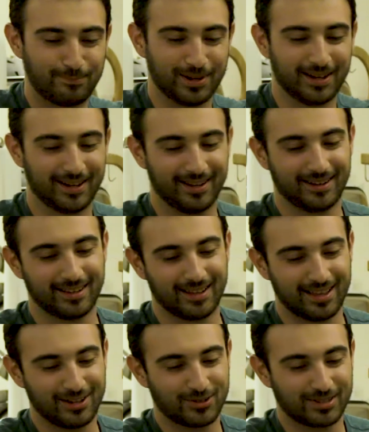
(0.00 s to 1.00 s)
But
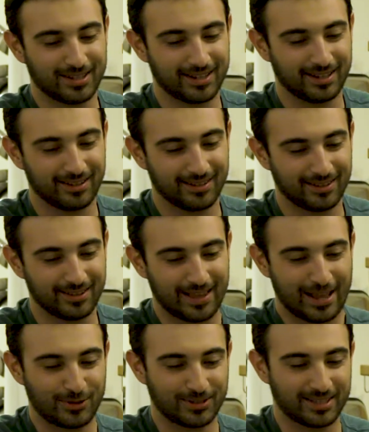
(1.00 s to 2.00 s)
it's just
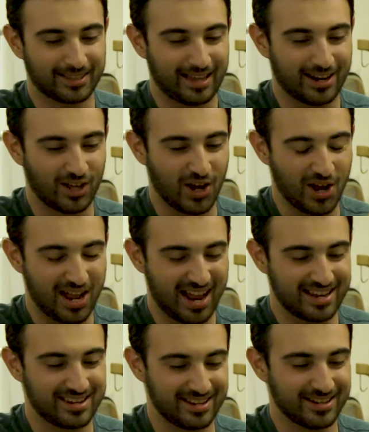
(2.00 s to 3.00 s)
like that
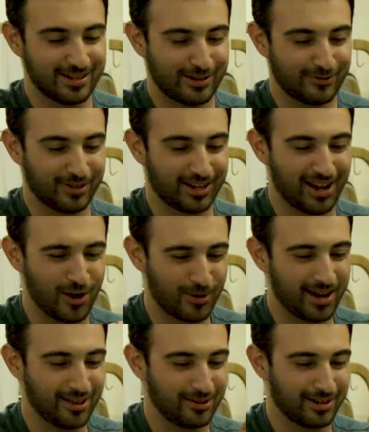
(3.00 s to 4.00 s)
idea of like,
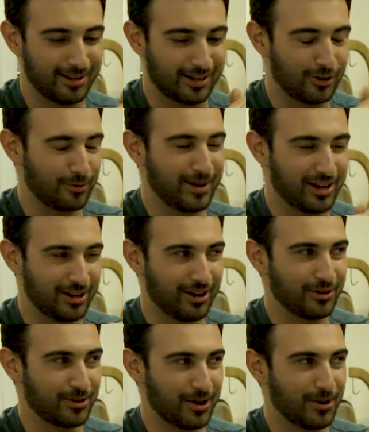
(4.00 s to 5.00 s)
okay, you can make it
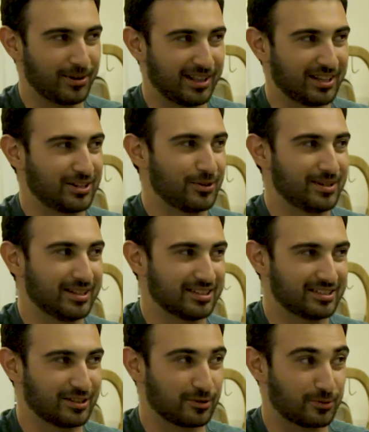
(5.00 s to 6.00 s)
on your own, and like you don't need to
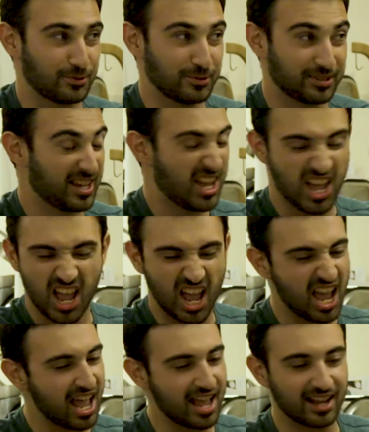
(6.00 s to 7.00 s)
listen to the rules.
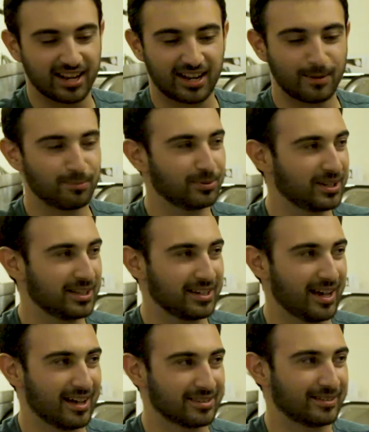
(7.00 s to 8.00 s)
Yes. Completely
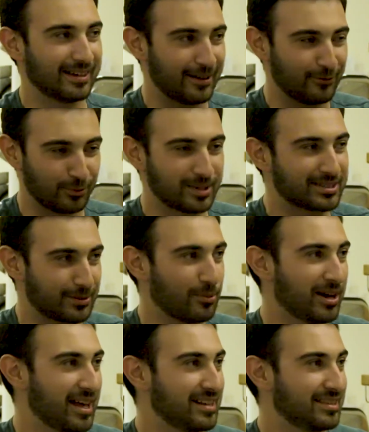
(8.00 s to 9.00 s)
has influenced
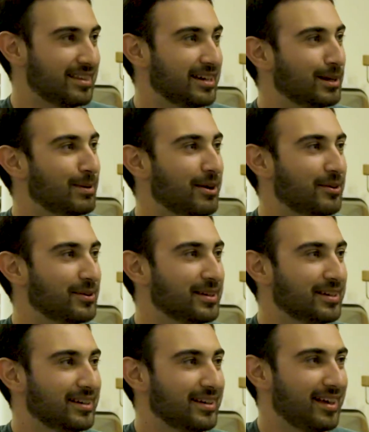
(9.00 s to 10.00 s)
what I think about
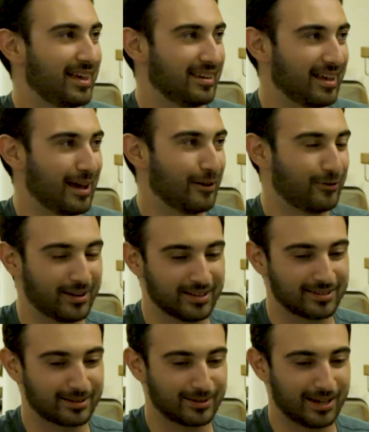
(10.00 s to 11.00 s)
in life, and
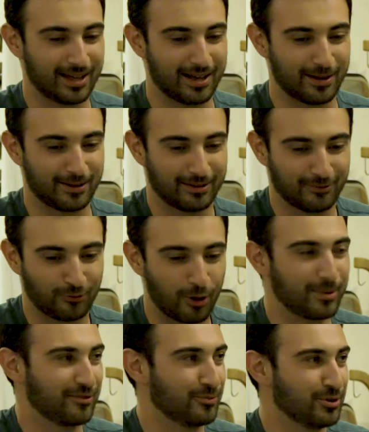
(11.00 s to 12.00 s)
it's a
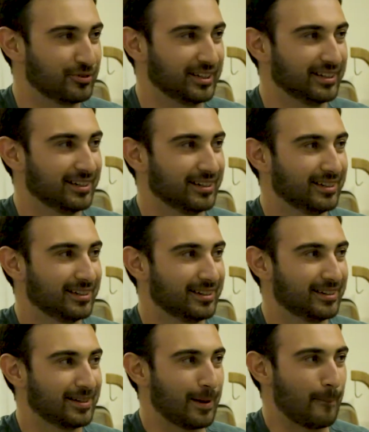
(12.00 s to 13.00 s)
formative movie.
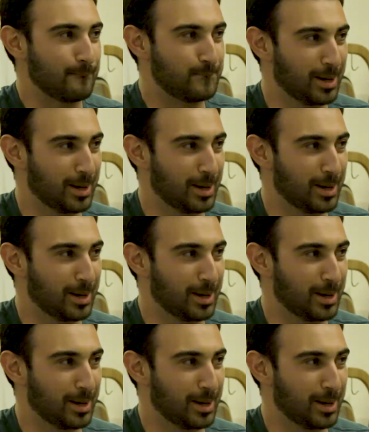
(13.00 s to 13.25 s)
Yes.